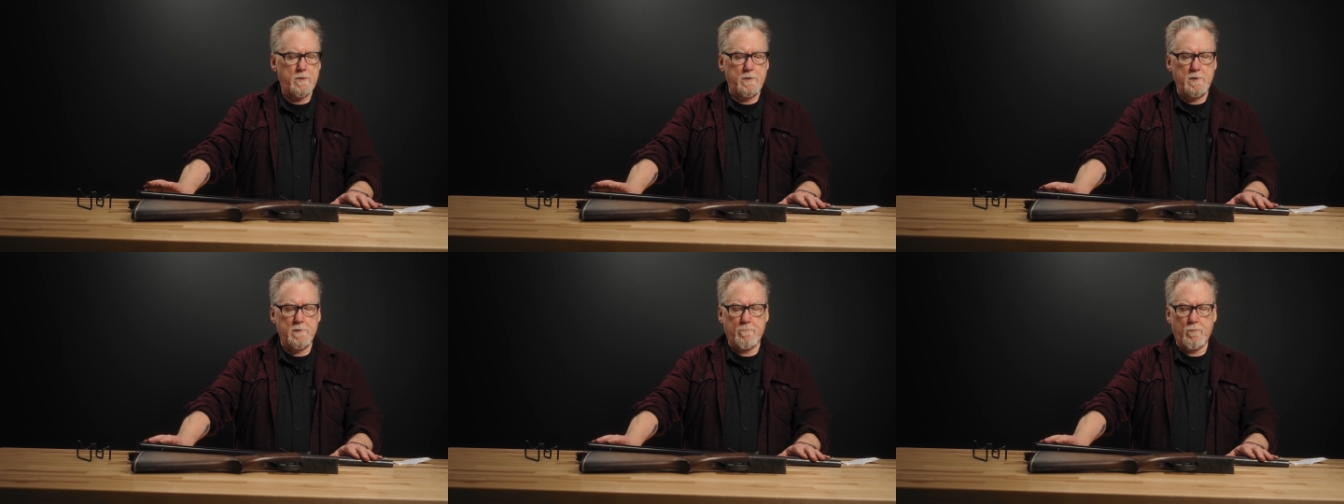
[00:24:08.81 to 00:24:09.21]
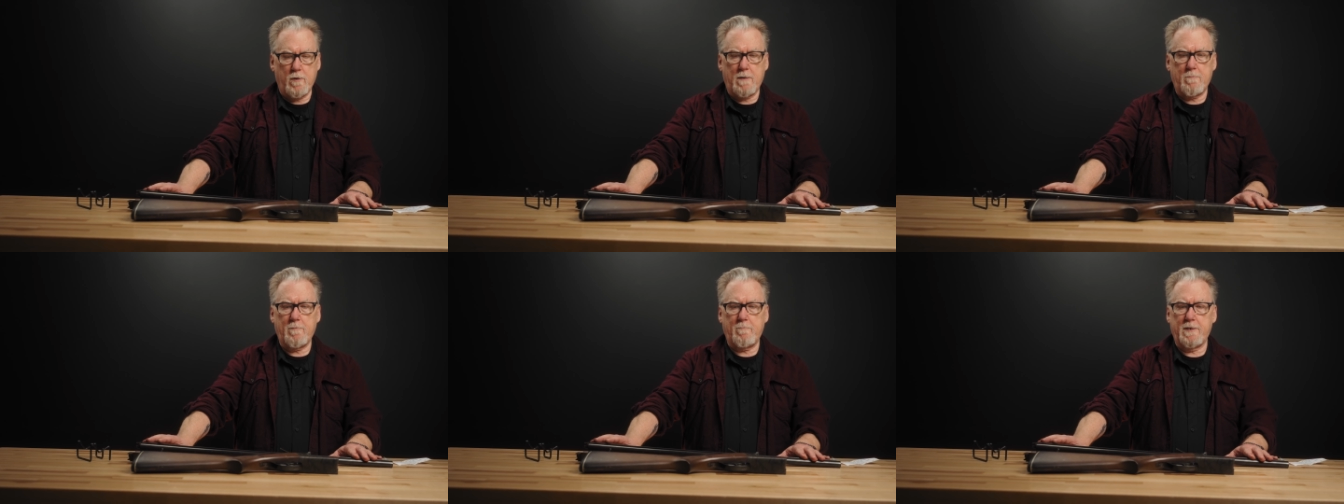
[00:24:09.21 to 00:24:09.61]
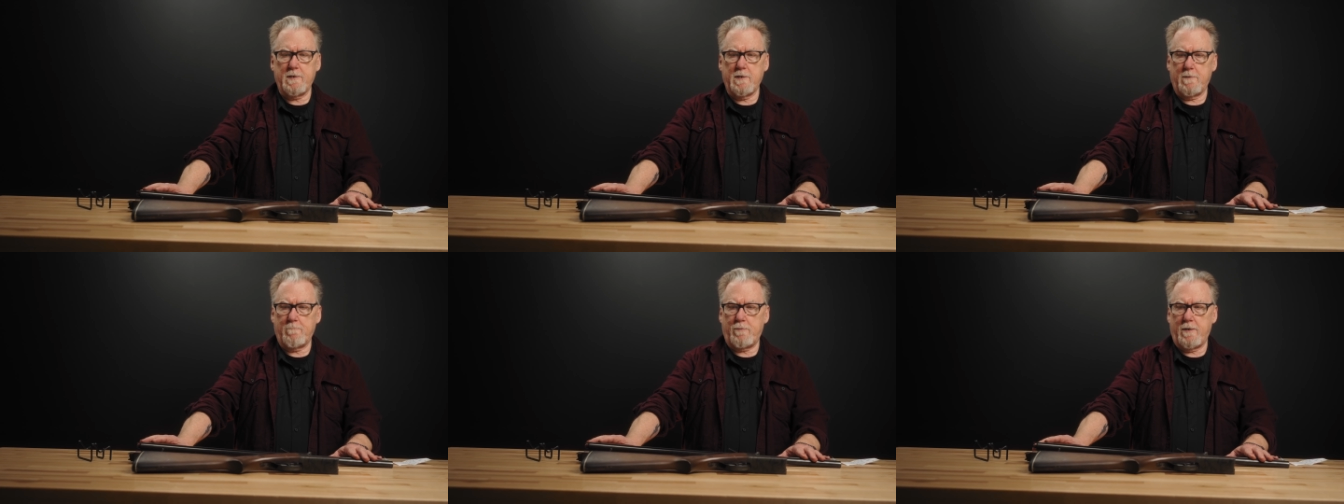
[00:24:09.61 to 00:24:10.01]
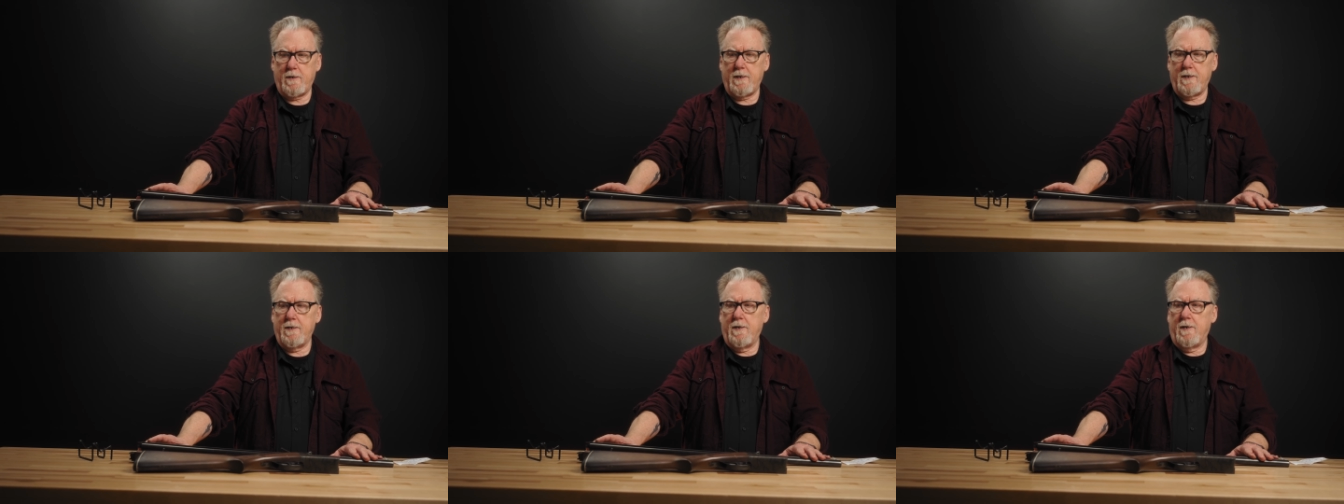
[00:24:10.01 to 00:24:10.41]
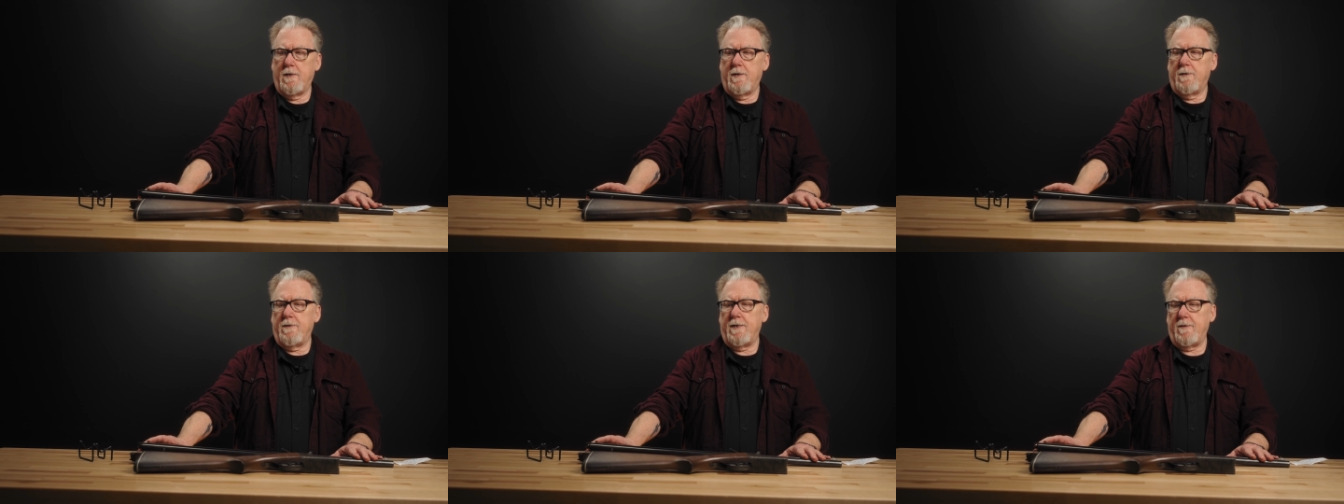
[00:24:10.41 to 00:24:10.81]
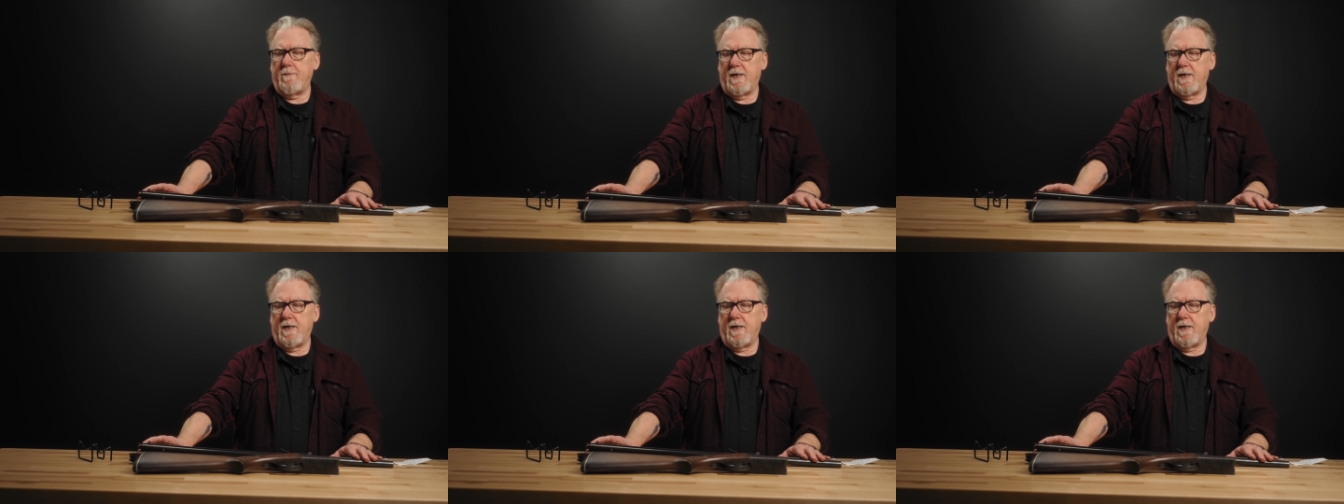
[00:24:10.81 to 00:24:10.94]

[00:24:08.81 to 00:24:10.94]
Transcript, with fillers: you're probably going to pay in